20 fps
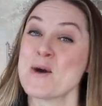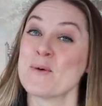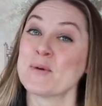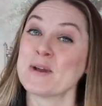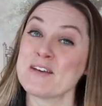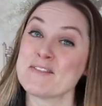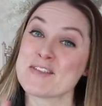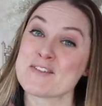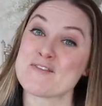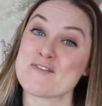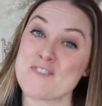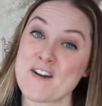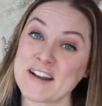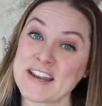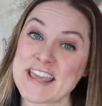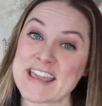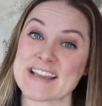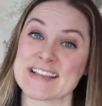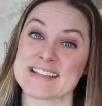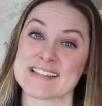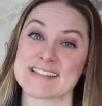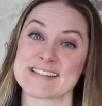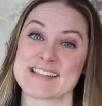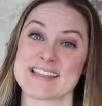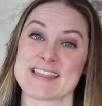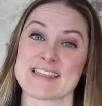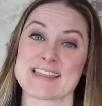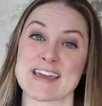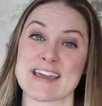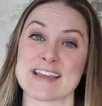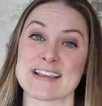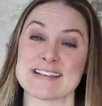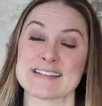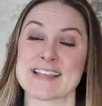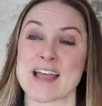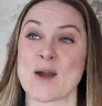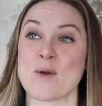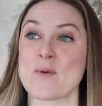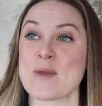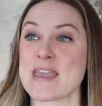one of the funniest things
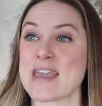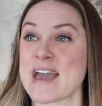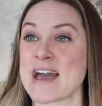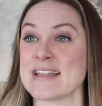that we